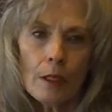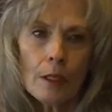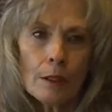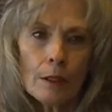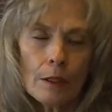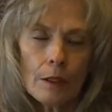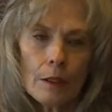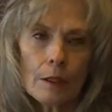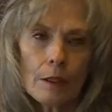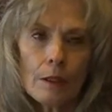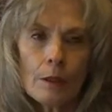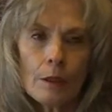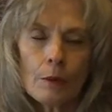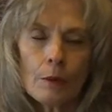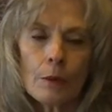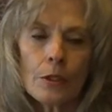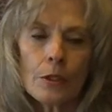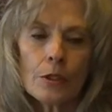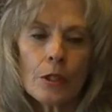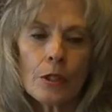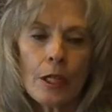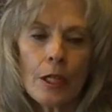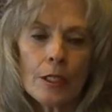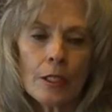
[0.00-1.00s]
you know, we're
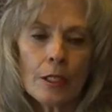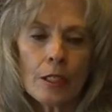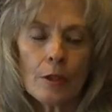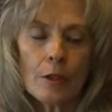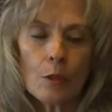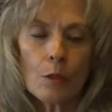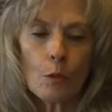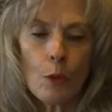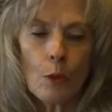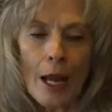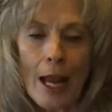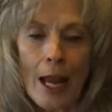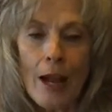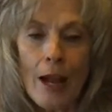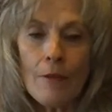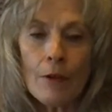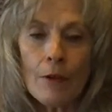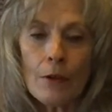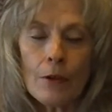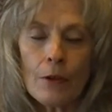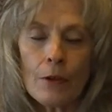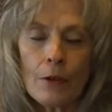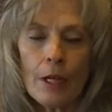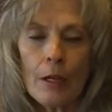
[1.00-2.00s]
trying to
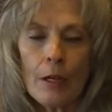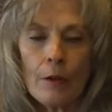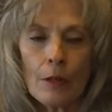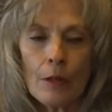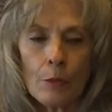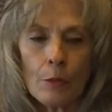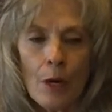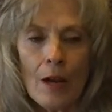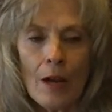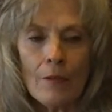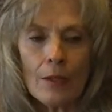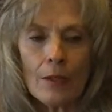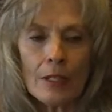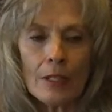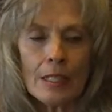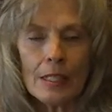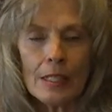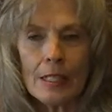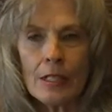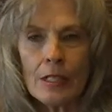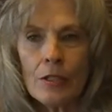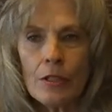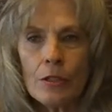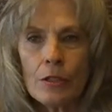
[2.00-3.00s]
unravel, uh, unravel these
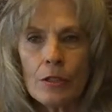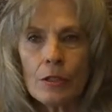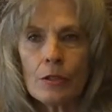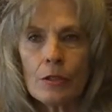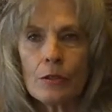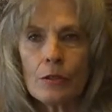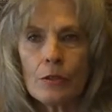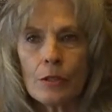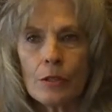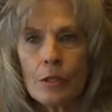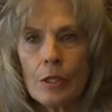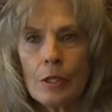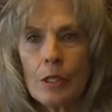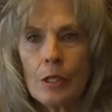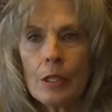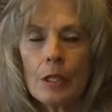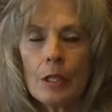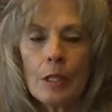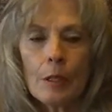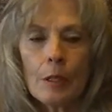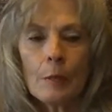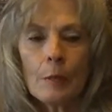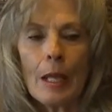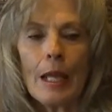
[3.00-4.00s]
issues,
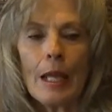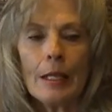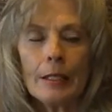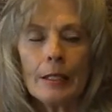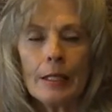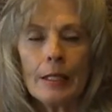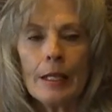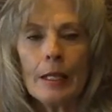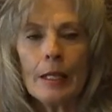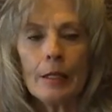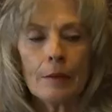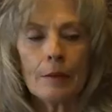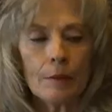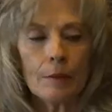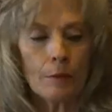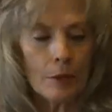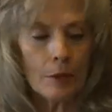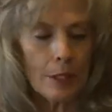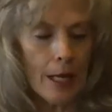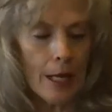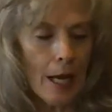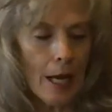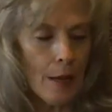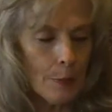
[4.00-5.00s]
and yet what
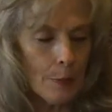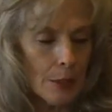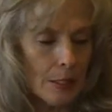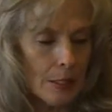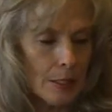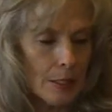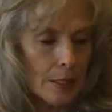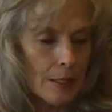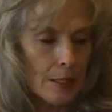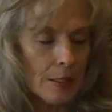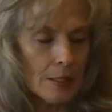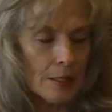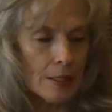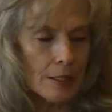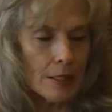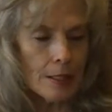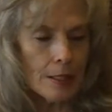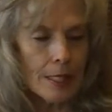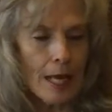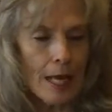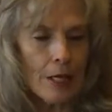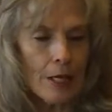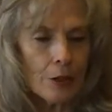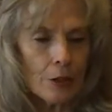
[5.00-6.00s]
happens is, is it's
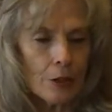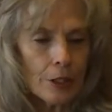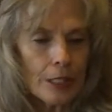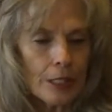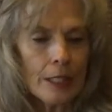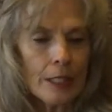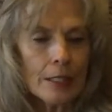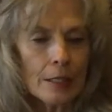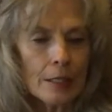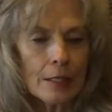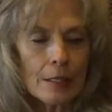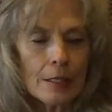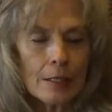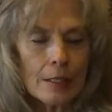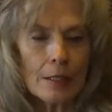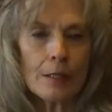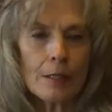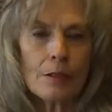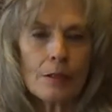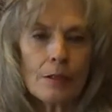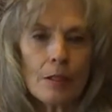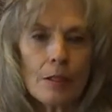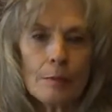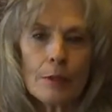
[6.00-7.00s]
anchored in us that
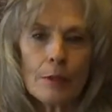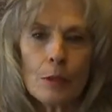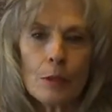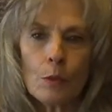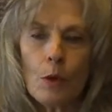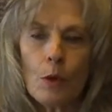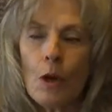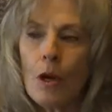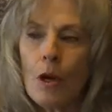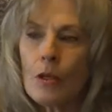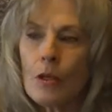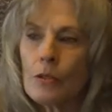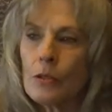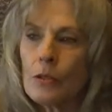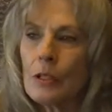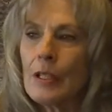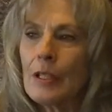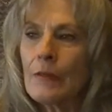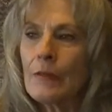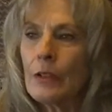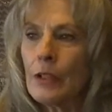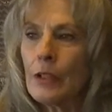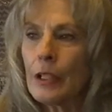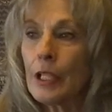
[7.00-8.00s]
there's something wrong. So
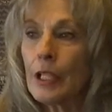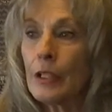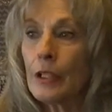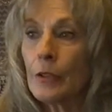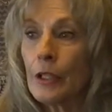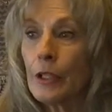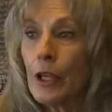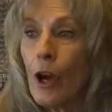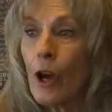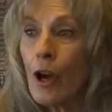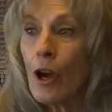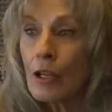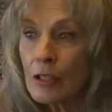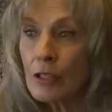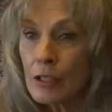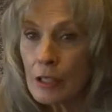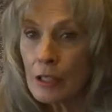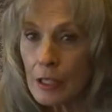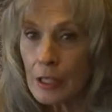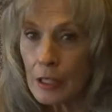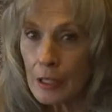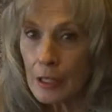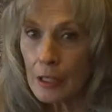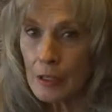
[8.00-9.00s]
even our
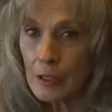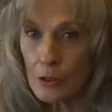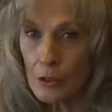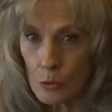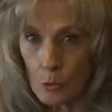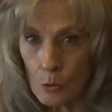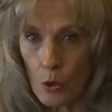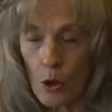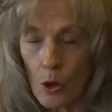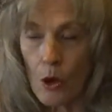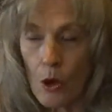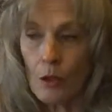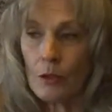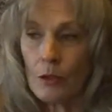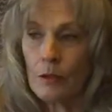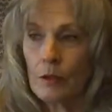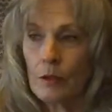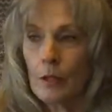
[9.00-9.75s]
curiosity is wrong.